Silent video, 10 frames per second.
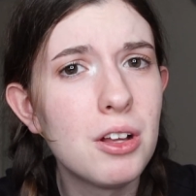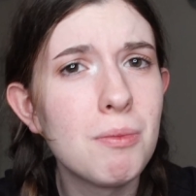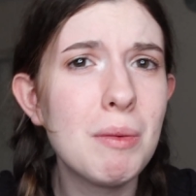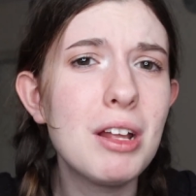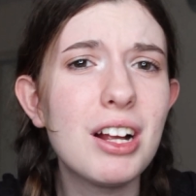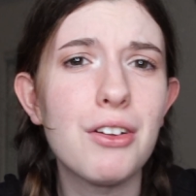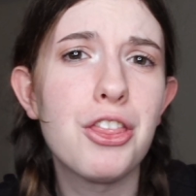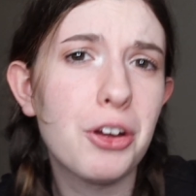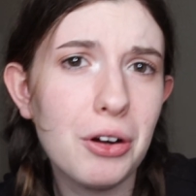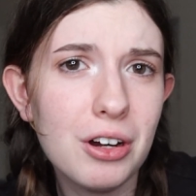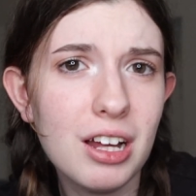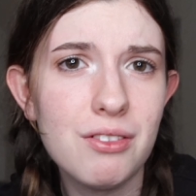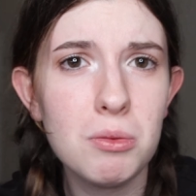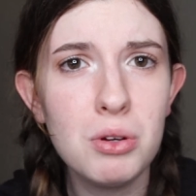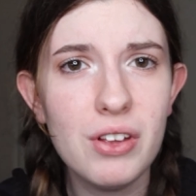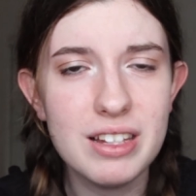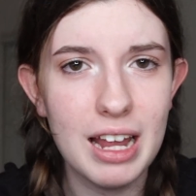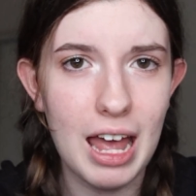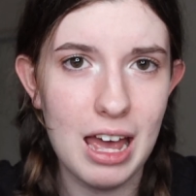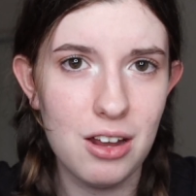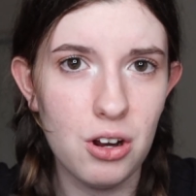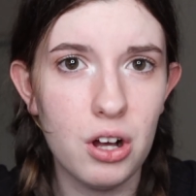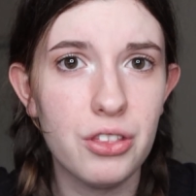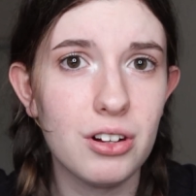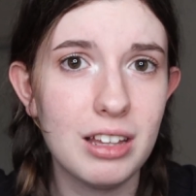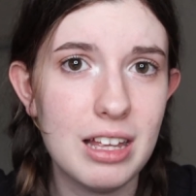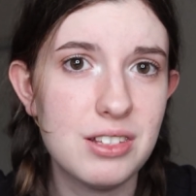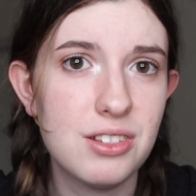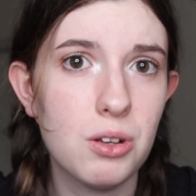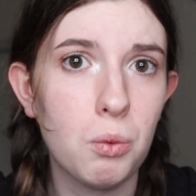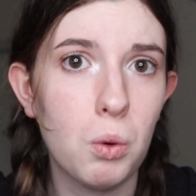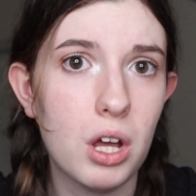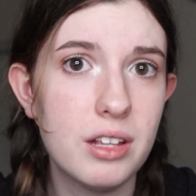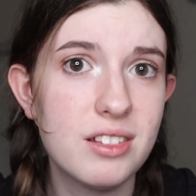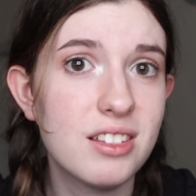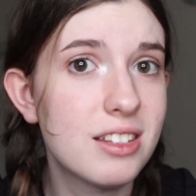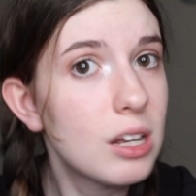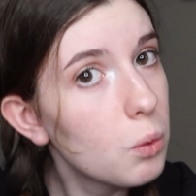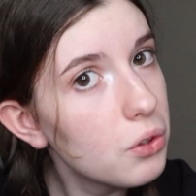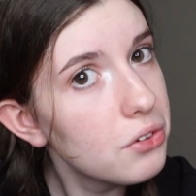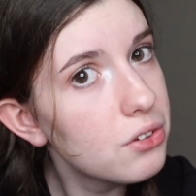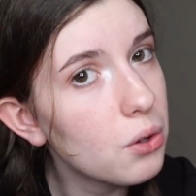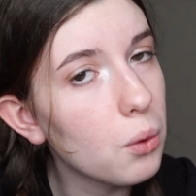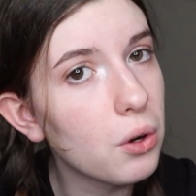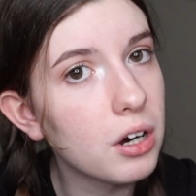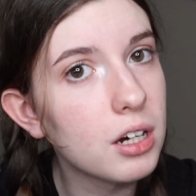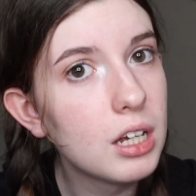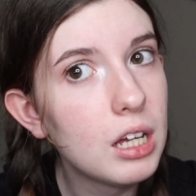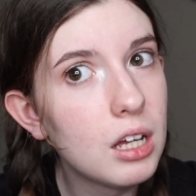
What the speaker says: maybe like a third of the movies they had on their list was sequels or